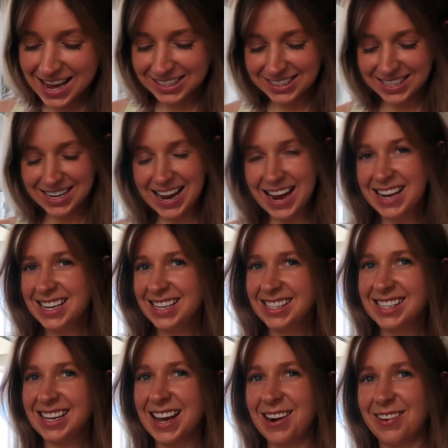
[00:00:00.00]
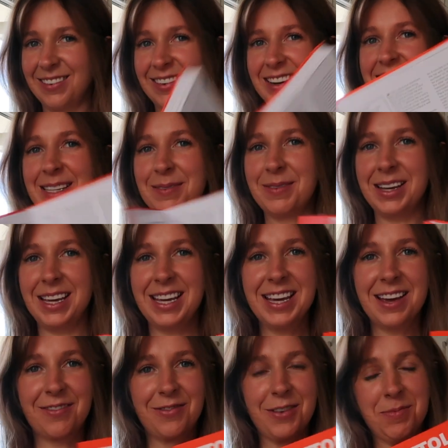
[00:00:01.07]
Today's
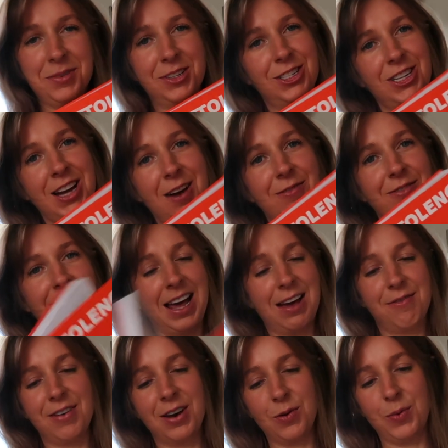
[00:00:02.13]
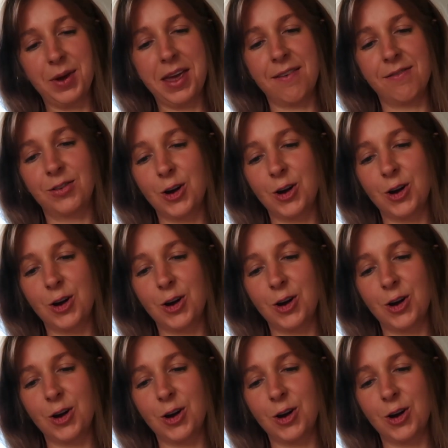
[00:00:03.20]
recipe from Shelf Love, we have